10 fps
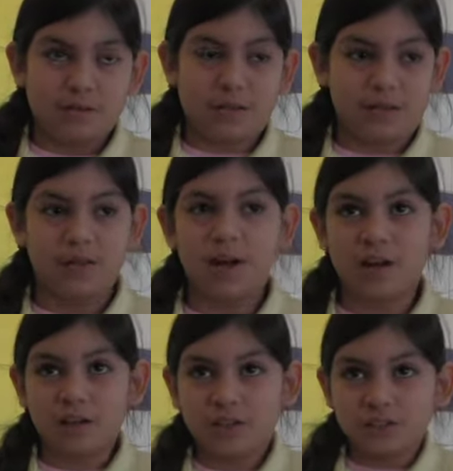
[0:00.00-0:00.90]
like
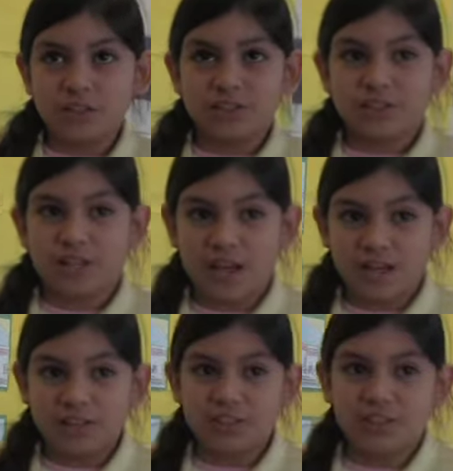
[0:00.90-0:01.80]
color,
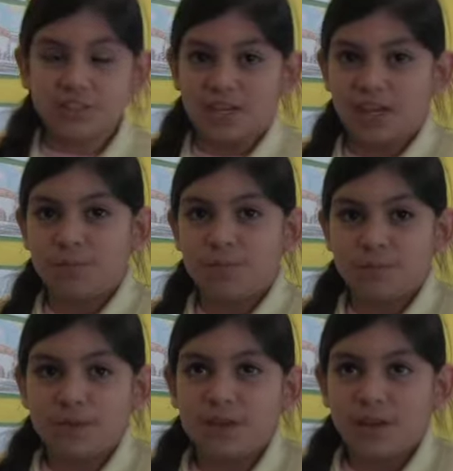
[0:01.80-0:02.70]
size, shape,
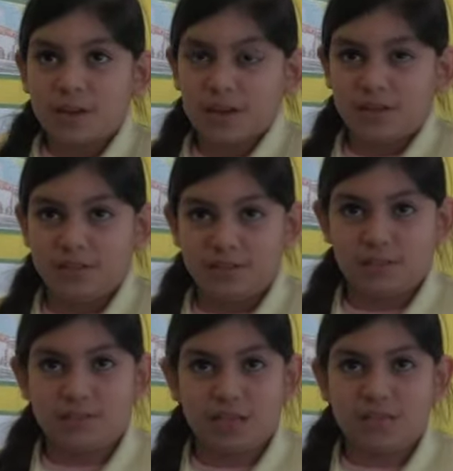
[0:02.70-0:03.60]
and
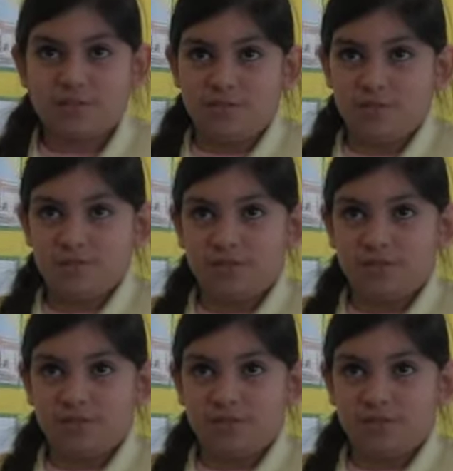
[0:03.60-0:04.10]
texture.